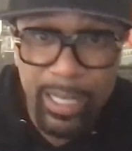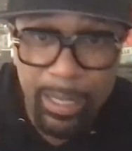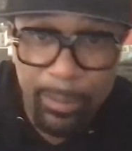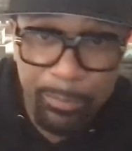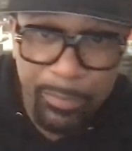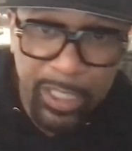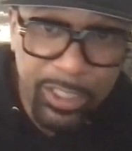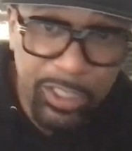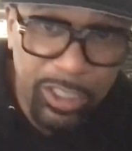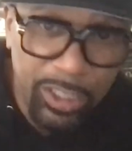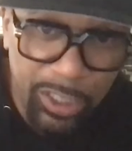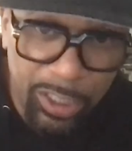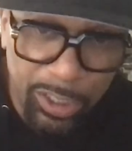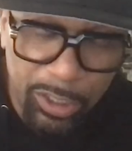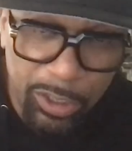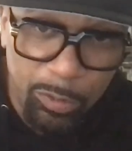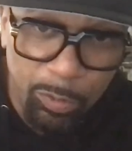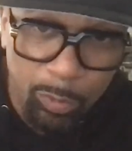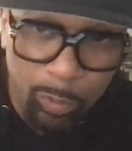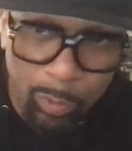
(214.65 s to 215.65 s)
then I mentioned
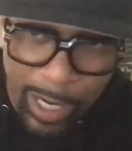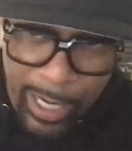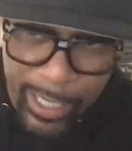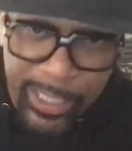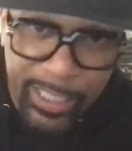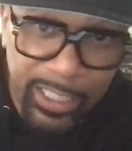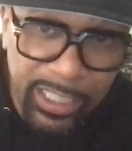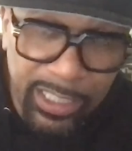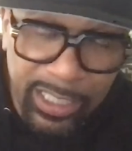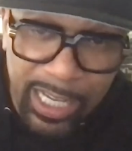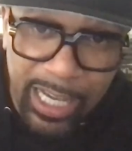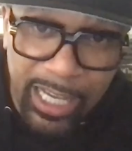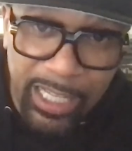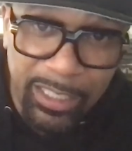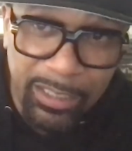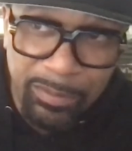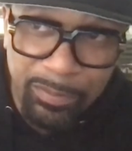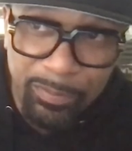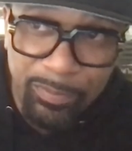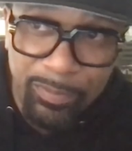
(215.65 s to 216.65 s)
to you, writing a
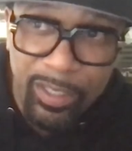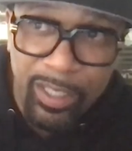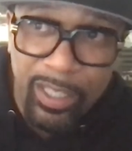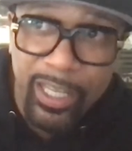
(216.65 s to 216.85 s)
column